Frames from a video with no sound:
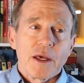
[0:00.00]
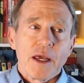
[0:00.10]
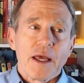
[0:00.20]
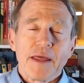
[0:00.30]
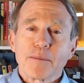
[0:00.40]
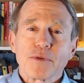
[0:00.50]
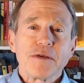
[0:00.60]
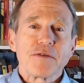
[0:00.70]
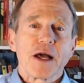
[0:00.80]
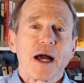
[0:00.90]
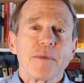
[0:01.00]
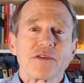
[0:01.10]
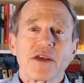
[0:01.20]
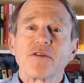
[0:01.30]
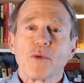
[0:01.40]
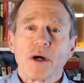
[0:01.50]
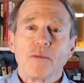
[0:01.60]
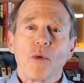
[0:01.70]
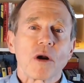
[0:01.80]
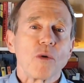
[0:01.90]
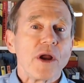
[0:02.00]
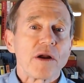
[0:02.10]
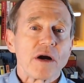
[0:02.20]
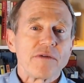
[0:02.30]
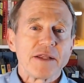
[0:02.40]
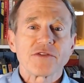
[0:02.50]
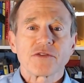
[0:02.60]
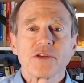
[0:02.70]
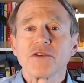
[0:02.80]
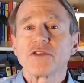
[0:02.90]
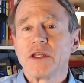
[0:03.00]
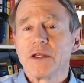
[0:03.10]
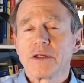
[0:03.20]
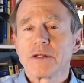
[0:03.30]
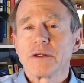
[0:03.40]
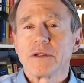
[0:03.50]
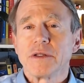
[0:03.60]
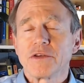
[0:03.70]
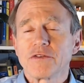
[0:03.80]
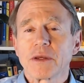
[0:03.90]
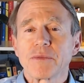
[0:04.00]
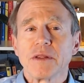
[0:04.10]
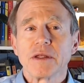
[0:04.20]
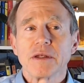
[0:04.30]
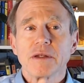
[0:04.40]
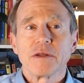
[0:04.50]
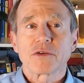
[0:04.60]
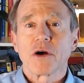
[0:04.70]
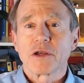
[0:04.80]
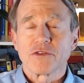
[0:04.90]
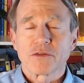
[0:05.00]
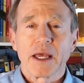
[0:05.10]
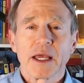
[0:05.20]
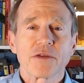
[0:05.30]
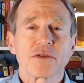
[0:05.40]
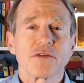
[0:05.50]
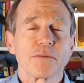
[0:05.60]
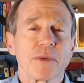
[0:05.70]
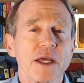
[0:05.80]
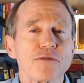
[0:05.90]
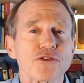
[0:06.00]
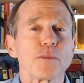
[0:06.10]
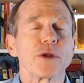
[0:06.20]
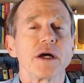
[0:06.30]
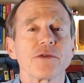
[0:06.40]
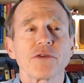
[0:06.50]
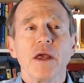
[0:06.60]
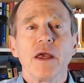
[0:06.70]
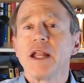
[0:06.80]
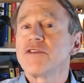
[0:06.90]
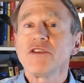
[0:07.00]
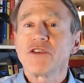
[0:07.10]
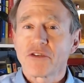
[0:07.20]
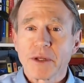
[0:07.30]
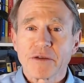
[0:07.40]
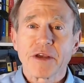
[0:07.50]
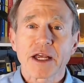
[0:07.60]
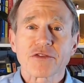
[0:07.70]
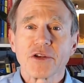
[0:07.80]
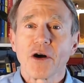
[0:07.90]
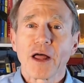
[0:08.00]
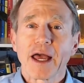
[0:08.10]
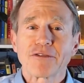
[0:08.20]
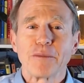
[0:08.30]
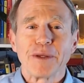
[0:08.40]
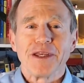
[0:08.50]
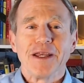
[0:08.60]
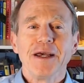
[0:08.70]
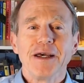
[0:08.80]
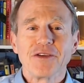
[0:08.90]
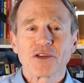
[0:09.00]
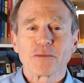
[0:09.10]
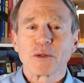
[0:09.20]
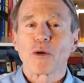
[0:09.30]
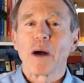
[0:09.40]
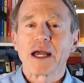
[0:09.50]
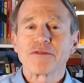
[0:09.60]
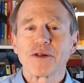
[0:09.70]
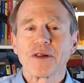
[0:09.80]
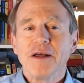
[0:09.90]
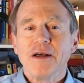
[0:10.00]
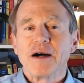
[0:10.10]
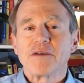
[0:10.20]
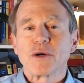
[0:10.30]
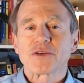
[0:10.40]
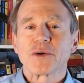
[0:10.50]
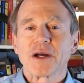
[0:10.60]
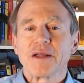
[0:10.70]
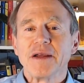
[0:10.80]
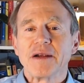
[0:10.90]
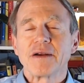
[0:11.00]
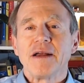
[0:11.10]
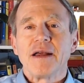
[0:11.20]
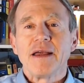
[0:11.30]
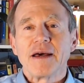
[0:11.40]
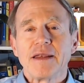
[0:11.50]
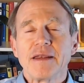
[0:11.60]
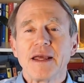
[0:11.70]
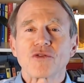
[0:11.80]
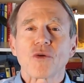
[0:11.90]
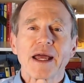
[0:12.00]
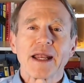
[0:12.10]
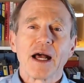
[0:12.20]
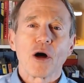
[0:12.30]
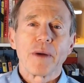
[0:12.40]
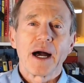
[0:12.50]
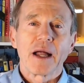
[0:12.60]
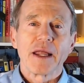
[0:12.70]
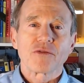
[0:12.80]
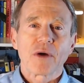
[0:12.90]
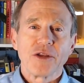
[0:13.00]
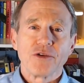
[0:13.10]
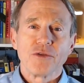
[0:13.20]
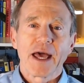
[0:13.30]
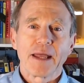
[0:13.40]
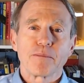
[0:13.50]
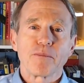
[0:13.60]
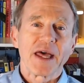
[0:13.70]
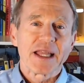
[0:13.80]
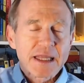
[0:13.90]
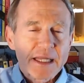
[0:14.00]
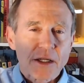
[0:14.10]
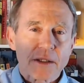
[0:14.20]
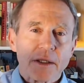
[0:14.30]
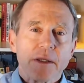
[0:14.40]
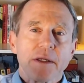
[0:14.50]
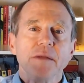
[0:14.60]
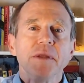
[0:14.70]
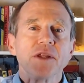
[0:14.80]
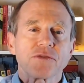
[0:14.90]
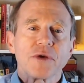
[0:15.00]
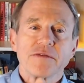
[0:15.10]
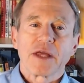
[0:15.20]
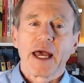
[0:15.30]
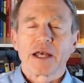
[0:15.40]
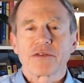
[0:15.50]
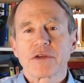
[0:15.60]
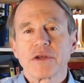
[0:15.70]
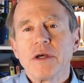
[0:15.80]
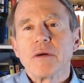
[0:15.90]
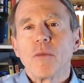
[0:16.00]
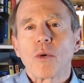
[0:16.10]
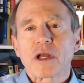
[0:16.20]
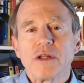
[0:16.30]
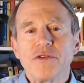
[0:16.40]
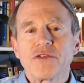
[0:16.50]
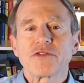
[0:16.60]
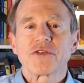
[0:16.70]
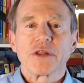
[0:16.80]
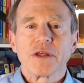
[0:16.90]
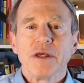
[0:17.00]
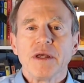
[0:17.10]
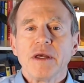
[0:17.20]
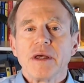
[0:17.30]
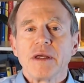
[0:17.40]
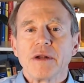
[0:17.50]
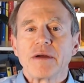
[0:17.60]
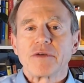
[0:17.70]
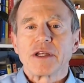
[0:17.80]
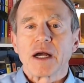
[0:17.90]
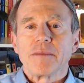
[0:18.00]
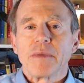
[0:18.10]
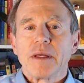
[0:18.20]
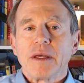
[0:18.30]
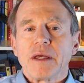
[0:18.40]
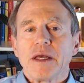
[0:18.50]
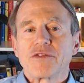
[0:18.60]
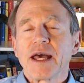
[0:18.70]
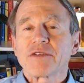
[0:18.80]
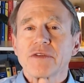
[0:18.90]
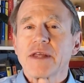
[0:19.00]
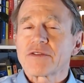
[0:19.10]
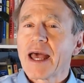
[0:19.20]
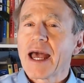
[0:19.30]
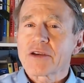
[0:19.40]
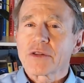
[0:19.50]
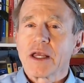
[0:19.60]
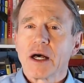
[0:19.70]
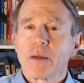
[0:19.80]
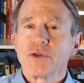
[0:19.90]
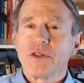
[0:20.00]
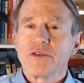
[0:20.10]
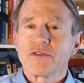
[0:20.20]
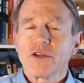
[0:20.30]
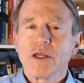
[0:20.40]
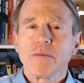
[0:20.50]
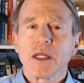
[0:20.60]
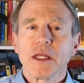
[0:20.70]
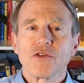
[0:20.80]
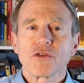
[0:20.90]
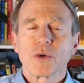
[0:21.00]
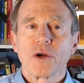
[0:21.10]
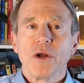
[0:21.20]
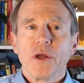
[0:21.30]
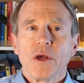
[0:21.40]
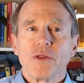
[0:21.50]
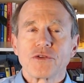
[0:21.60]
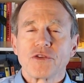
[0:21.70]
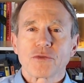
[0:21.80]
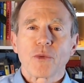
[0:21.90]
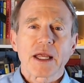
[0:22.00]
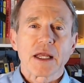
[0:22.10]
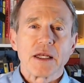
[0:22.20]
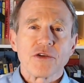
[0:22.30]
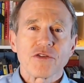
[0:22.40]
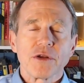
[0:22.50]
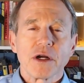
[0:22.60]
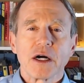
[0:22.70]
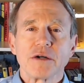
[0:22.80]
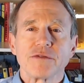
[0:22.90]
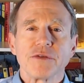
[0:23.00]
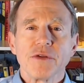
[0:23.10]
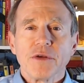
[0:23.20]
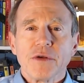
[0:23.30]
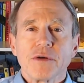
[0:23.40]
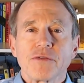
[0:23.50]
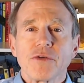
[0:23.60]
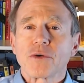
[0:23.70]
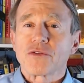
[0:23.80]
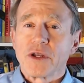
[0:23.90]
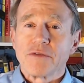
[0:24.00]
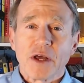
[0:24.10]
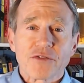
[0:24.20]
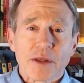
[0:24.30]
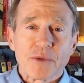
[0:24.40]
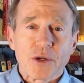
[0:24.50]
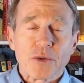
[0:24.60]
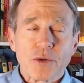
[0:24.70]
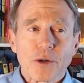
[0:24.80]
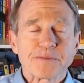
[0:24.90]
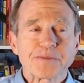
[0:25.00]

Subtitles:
And that, believe it or not, makes everyone more aware of, hey, this is a deal. This is something that is causing some angst and some pain for someone else. And it's easy for me to fix. All I have to be is a little bit more mindful of what's going on there, and try to help out and try to do that little administrative task more consistently, every time. And so that's actually helped. These team meetings where there's this recognition of folks that have done something cool.